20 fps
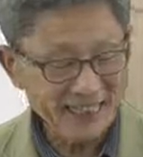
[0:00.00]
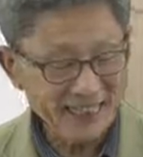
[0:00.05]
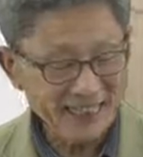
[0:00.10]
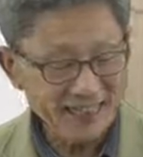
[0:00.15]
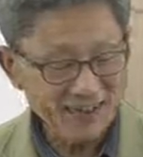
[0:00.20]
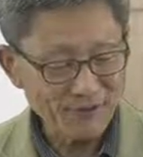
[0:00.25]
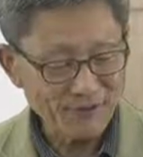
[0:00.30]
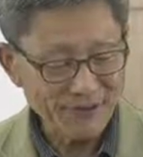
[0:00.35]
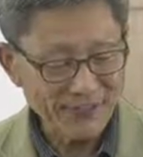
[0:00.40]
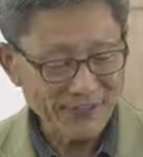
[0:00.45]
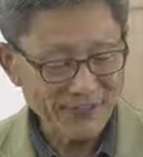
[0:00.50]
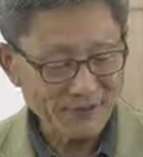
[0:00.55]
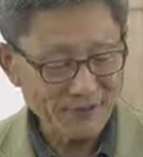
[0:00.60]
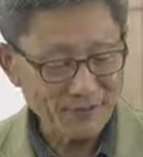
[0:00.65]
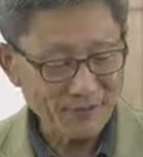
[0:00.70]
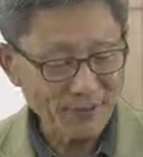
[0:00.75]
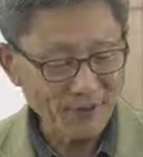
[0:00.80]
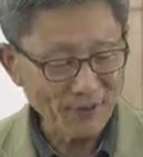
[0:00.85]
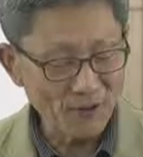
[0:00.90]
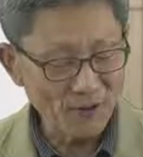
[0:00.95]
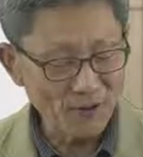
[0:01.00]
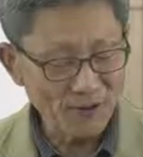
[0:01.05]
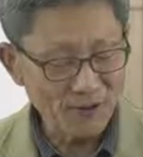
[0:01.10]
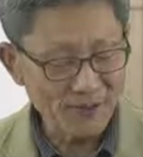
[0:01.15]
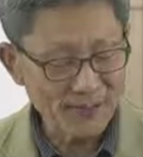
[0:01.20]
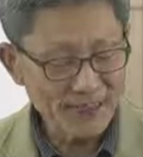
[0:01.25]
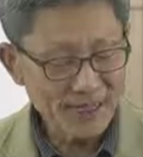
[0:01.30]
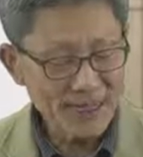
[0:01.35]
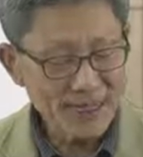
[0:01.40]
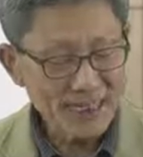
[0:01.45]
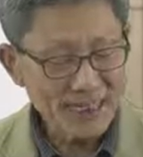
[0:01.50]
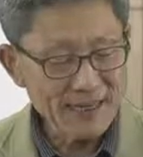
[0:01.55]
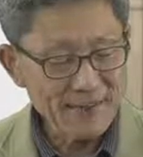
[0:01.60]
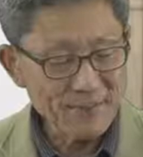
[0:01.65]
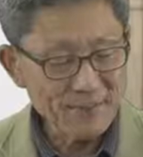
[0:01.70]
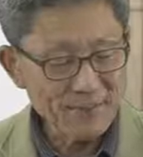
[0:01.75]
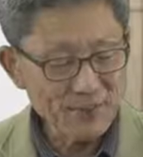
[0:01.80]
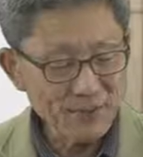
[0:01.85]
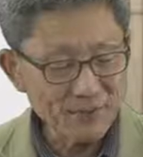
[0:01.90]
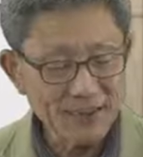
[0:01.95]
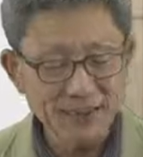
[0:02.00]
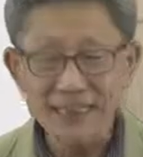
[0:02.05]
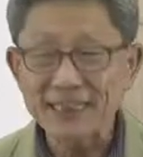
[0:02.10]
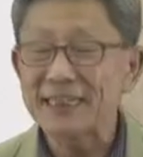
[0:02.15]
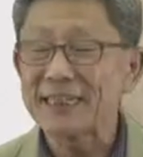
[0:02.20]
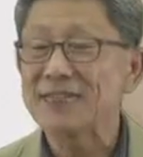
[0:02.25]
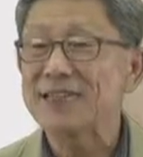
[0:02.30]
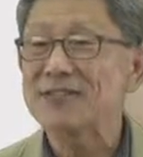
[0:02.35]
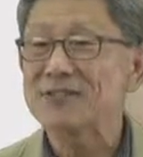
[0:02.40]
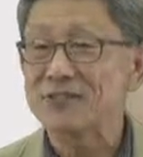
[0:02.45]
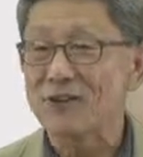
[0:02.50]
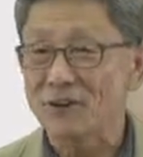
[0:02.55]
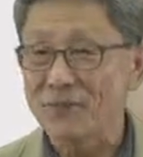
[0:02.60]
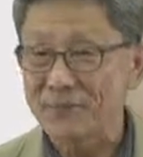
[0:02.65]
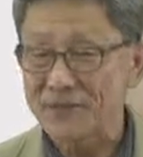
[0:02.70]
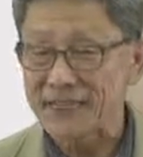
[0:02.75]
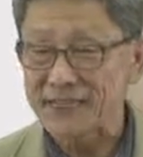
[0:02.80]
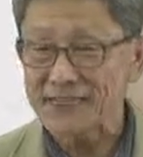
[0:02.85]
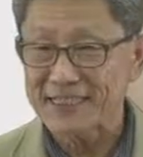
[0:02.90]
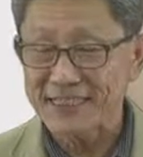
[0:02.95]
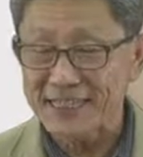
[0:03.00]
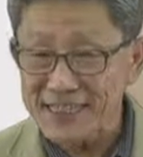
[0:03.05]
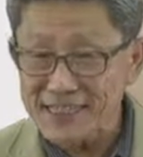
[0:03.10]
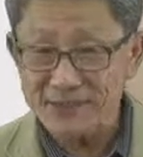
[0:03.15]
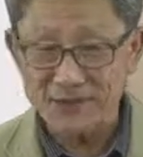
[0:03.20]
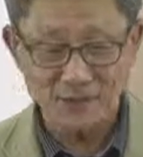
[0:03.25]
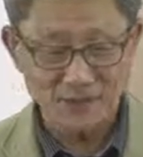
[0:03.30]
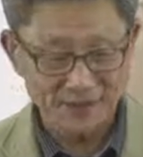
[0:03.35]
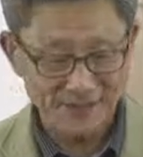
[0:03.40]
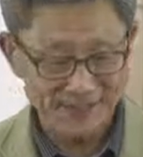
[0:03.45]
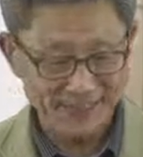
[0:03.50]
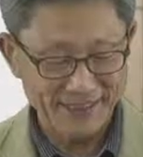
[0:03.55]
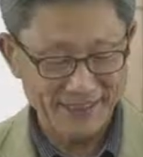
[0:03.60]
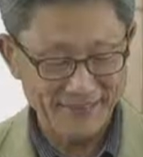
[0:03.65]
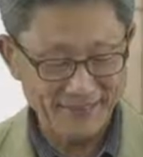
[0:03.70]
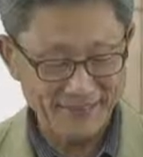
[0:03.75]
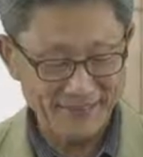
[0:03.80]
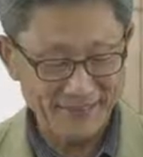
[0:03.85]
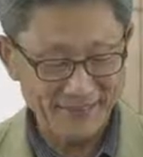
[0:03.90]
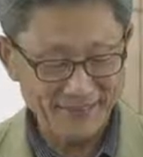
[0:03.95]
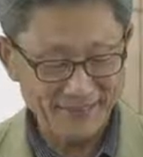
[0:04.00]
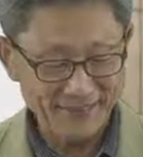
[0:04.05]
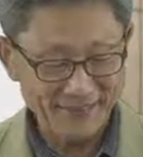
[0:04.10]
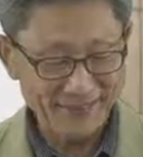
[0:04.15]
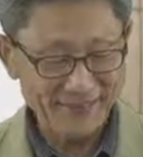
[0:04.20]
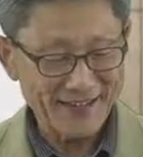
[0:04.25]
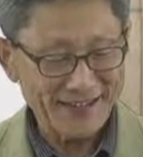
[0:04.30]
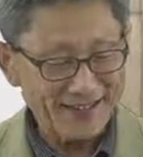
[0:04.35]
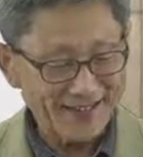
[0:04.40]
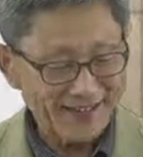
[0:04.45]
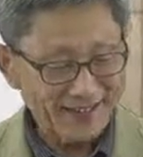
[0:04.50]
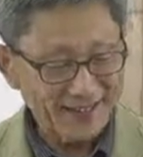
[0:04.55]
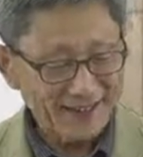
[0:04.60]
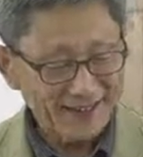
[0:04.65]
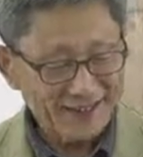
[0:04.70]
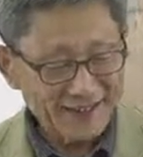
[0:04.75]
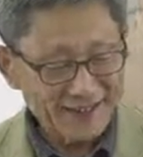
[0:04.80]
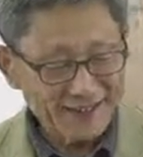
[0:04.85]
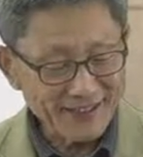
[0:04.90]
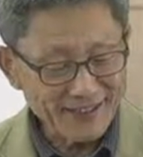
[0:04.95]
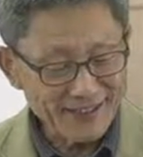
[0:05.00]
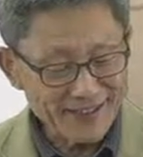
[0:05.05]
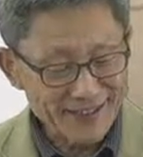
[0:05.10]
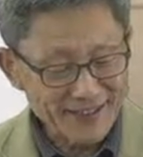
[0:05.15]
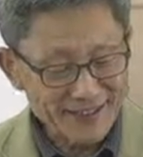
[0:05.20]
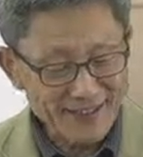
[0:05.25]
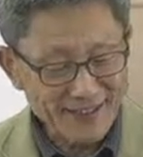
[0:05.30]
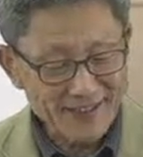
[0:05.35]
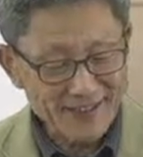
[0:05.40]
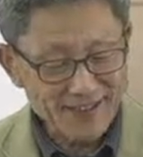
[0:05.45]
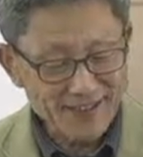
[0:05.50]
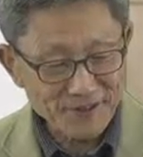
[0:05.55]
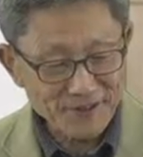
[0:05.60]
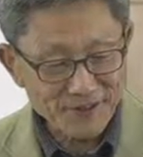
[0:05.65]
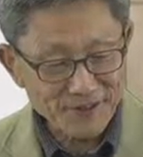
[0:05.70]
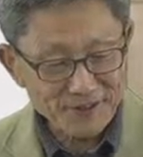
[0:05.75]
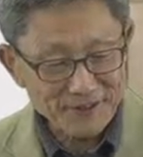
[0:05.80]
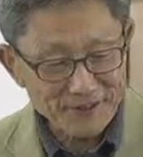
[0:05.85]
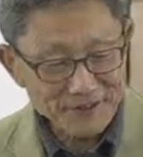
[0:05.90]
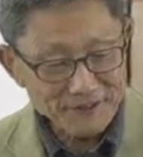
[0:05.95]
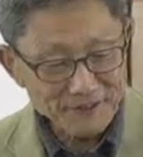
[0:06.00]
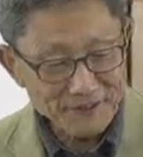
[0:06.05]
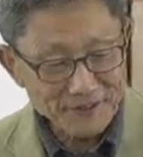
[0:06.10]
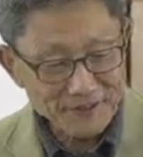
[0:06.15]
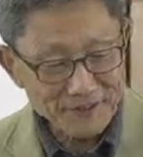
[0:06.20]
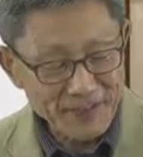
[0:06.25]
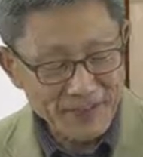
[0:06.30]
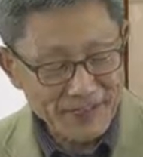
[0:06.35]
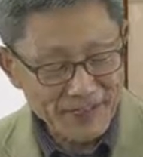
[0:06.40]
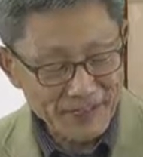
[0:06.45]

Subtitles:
regime because impurity is of extrinsic origin. In this case, from this